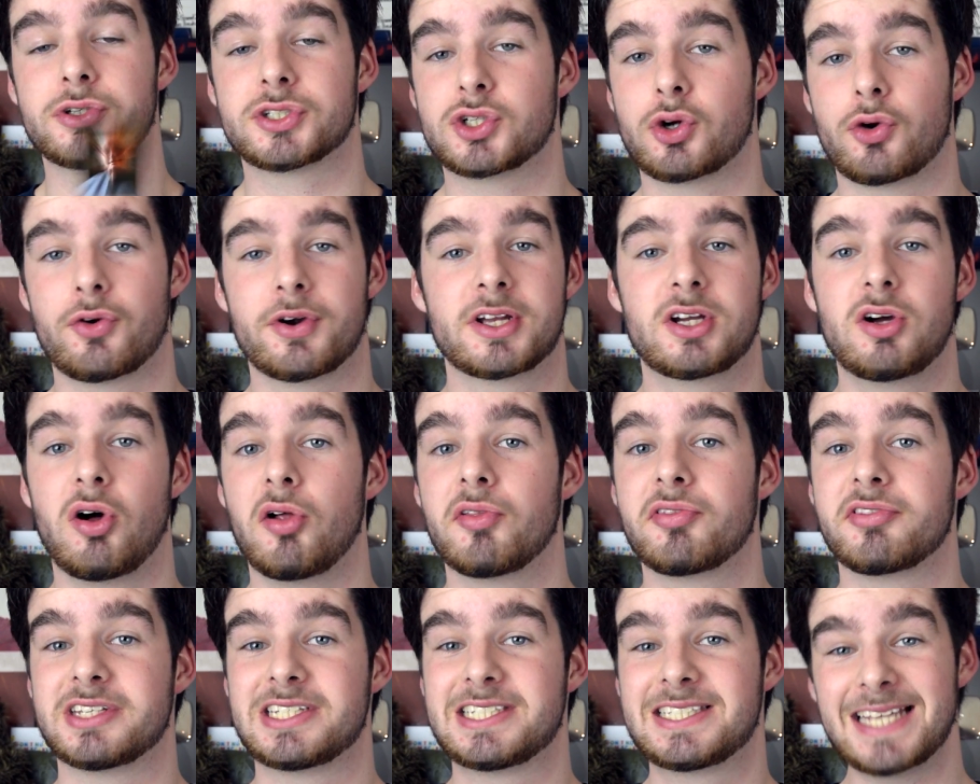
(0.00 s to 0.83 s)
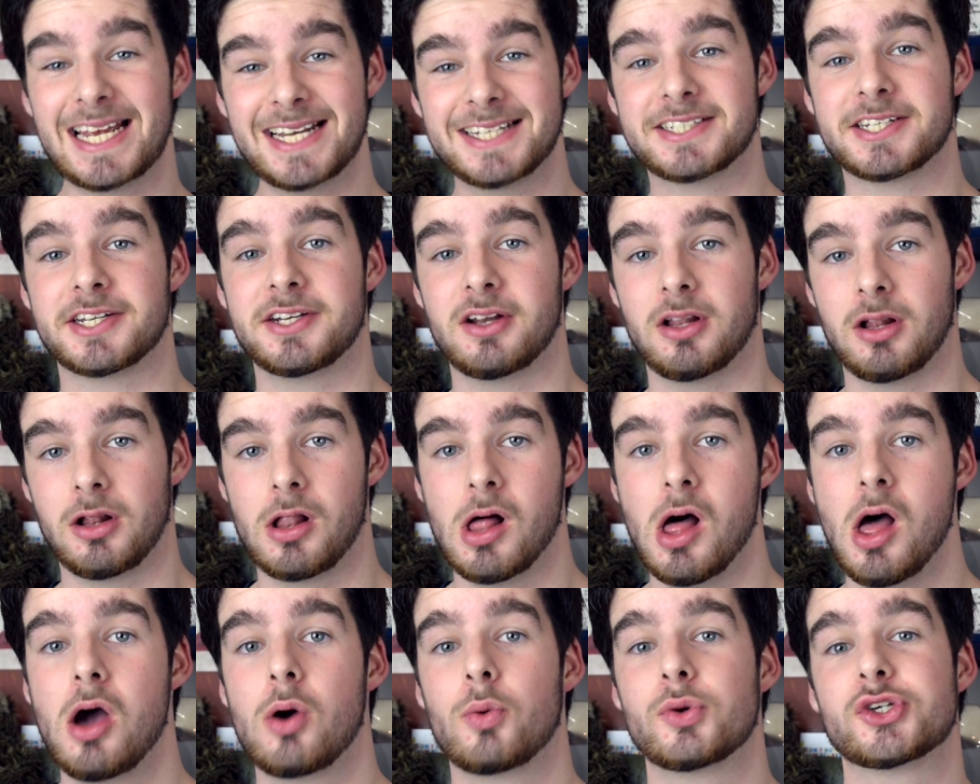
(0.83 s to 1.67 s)
story called The Sentinel,
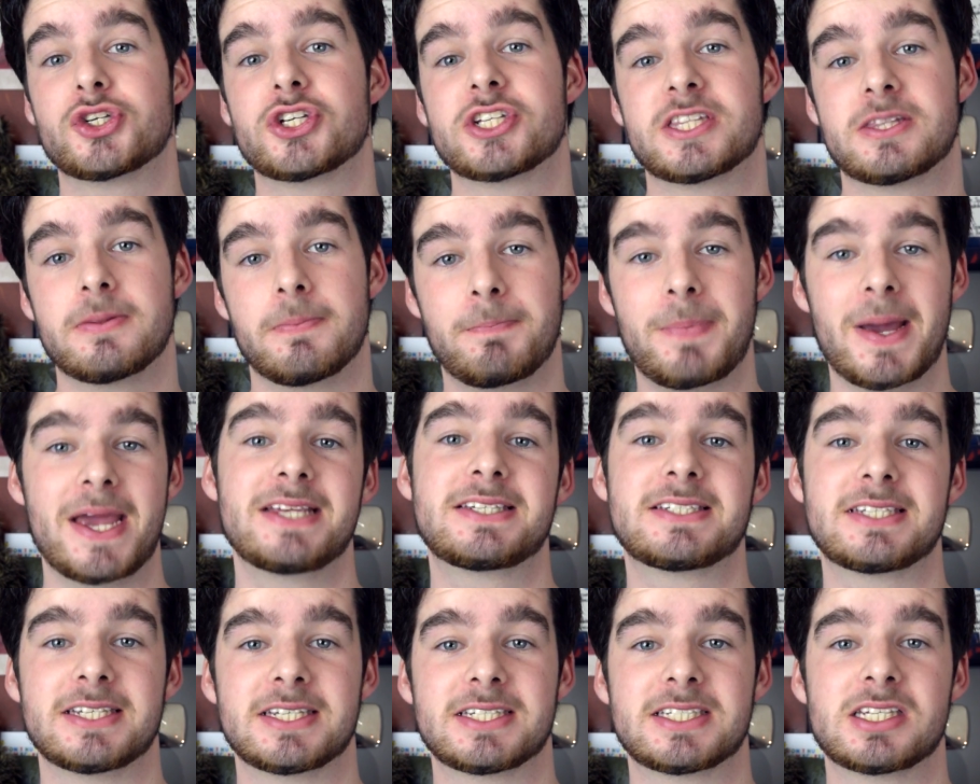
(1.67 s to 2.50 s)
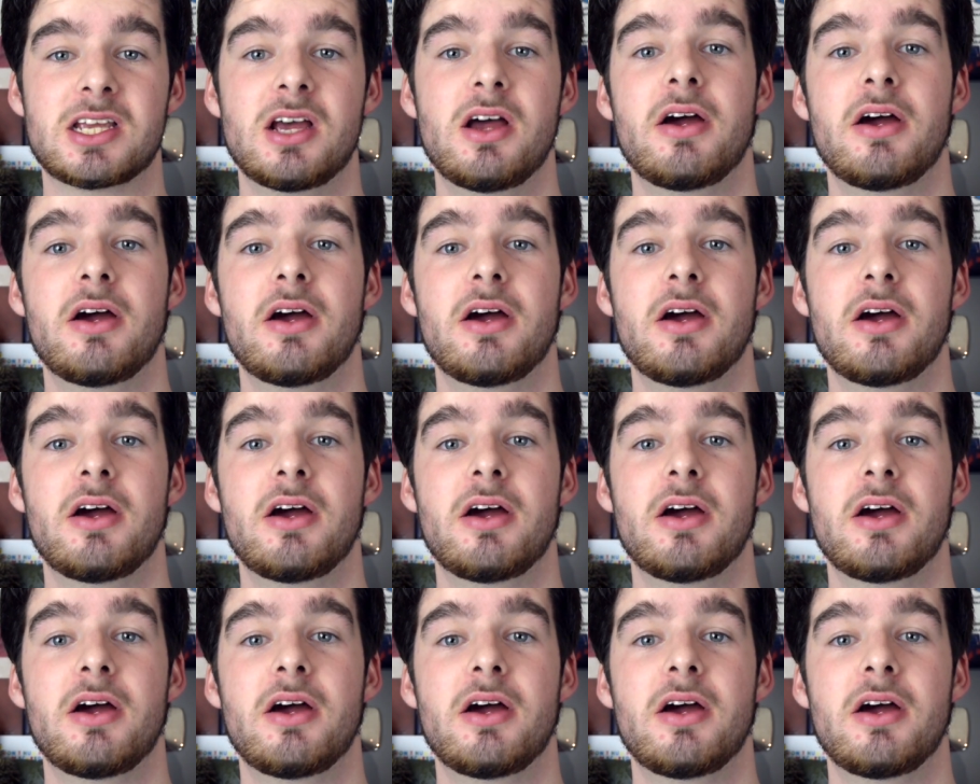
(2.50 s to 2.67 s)
which is the basis